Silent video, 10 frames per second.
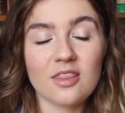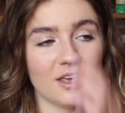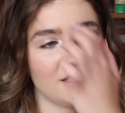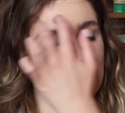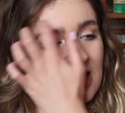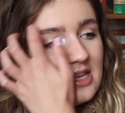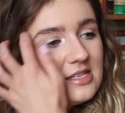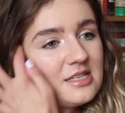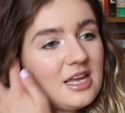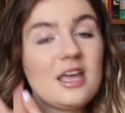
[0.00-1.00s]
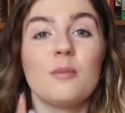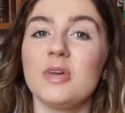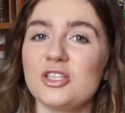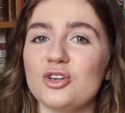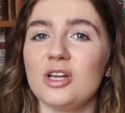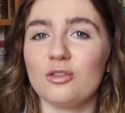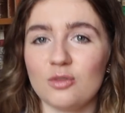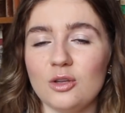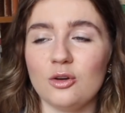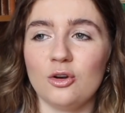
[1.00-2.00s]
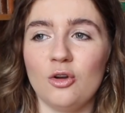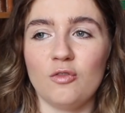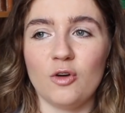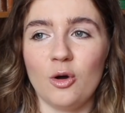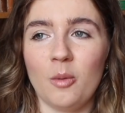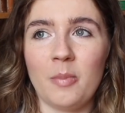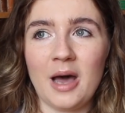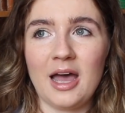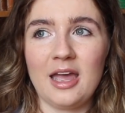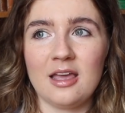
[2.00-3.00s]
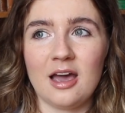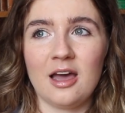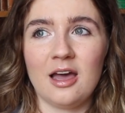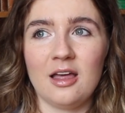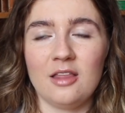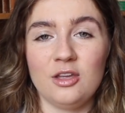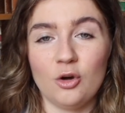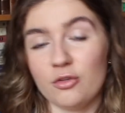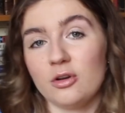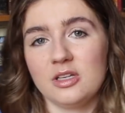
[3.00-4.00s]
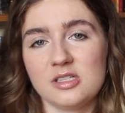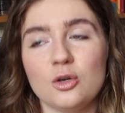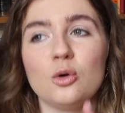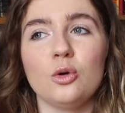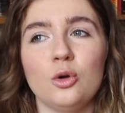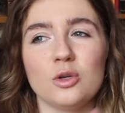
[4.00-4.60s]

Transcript: This is a mystery thriller novel by the author Alyssa Cole,